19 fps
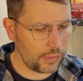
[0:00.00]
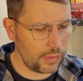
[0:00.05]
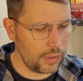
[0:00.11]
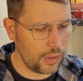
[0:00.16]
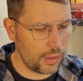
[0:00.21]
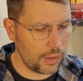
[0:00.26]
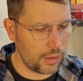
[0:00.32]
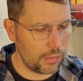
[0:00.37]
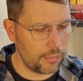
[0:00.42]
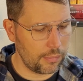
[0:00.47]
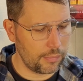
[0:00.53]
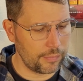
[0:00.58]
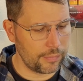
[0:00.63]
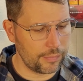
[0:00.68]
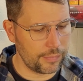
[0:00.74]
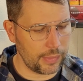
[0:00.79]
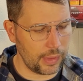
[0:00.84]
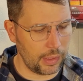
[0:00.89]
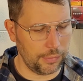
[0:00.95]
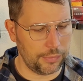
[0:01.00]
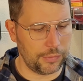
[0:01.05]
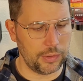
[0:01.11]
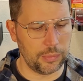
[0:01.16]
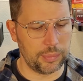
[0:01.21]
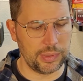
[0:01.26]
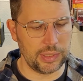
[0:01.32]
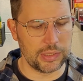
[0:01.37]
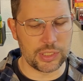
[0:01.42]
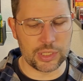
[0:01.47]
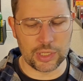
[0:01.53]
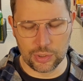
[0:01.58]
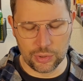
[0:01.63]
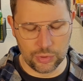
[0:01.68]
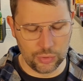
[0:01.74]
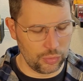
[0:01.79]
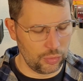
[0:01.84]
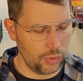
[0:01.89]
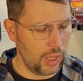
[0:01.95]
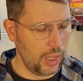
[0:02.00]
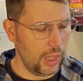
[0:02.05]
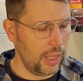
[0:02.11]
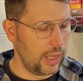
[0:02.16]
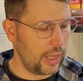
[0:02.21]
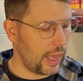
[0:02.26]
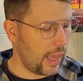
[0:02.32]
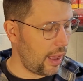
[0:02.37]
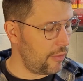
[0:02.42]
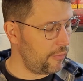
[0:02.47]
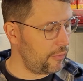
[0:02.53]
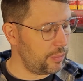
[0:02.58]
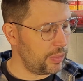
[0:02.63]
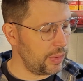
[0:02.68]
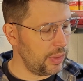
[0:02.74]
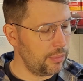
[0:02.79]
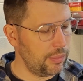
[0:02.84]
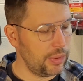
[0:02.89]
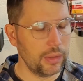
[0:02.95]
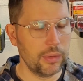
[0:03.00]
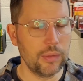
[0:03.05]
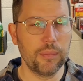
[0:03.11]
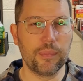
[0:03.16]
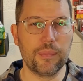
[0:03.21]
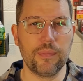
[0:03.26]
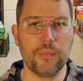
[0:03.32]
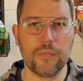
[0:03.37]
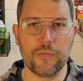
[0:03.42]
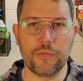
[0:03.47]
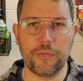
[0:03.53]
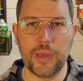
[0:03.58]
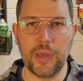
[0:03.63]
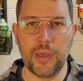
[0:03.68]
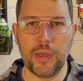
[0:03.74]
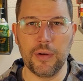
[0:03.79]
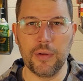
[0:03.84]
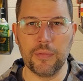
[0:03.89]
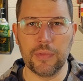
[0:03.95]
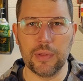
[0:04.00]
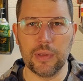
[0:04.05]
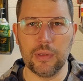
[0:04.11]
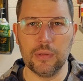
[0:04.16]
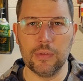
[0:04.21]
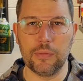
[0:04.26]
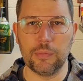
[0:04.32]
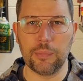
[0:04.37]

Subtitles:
LCP2, I've been a big fan of these